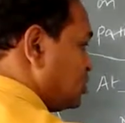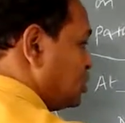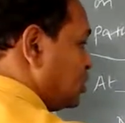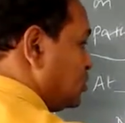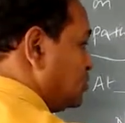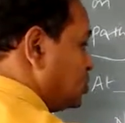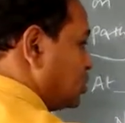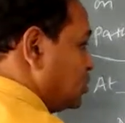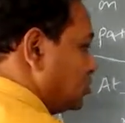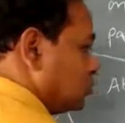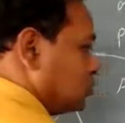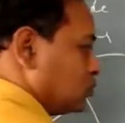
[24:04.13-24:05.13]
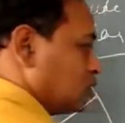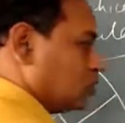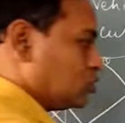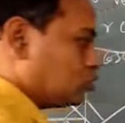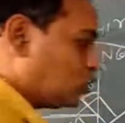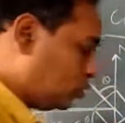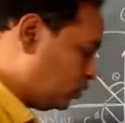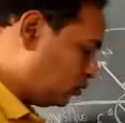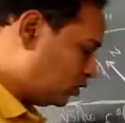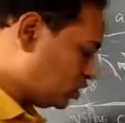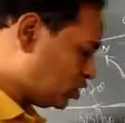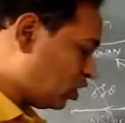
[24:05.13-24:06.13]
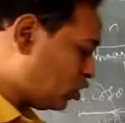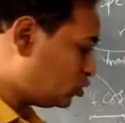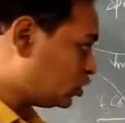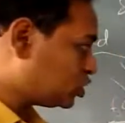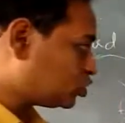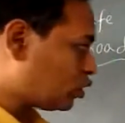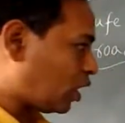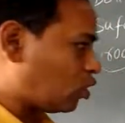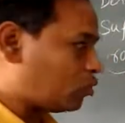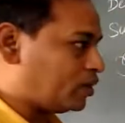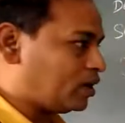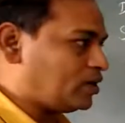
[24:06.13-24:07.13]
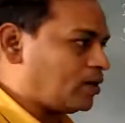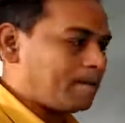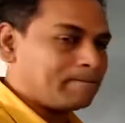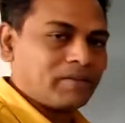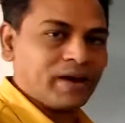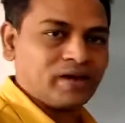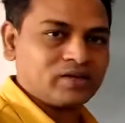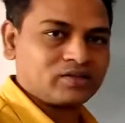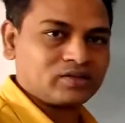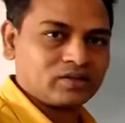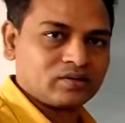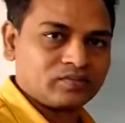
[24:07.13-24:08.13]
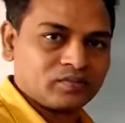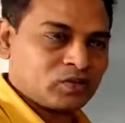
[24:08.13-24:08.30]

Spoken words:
mg. So this how these two have been balanced.